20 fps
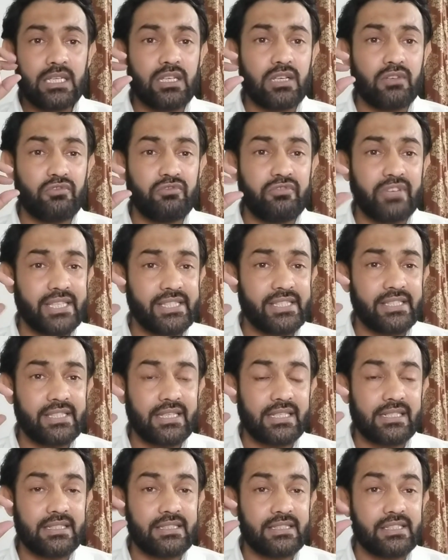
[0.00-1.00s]

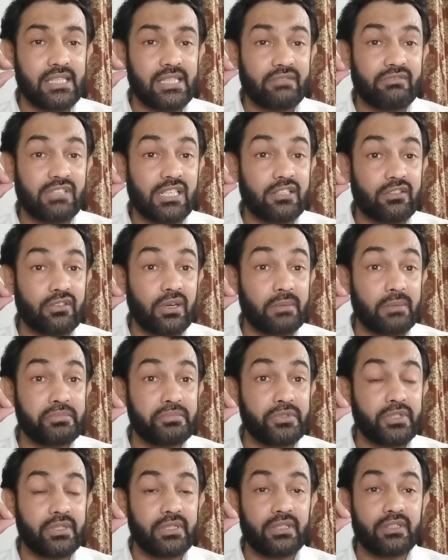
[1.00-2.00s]
vesicles they will
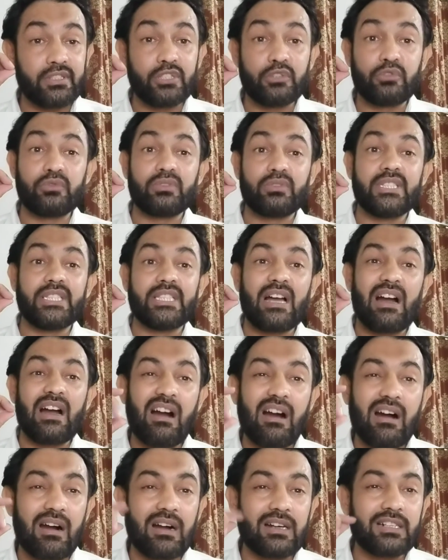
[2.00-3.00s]
rupture due to the
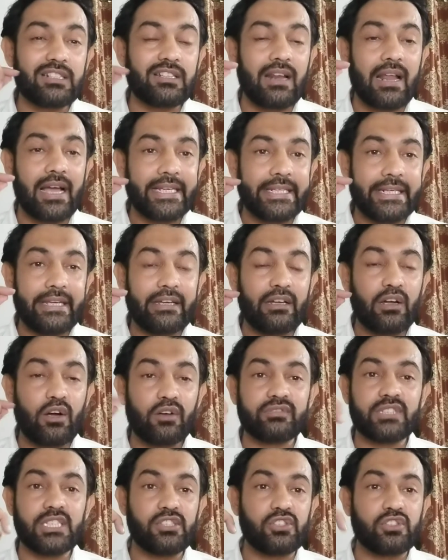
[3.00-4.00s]
hard lining
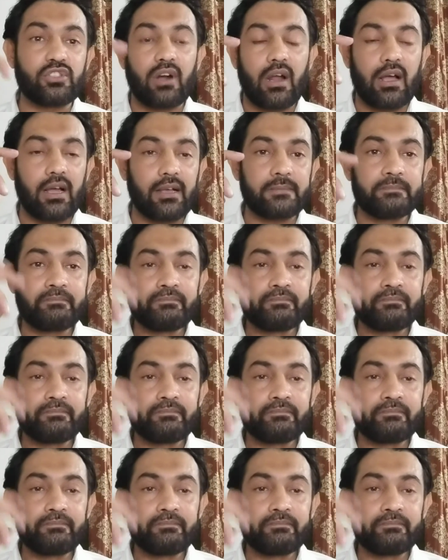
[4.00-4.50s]
of the straw.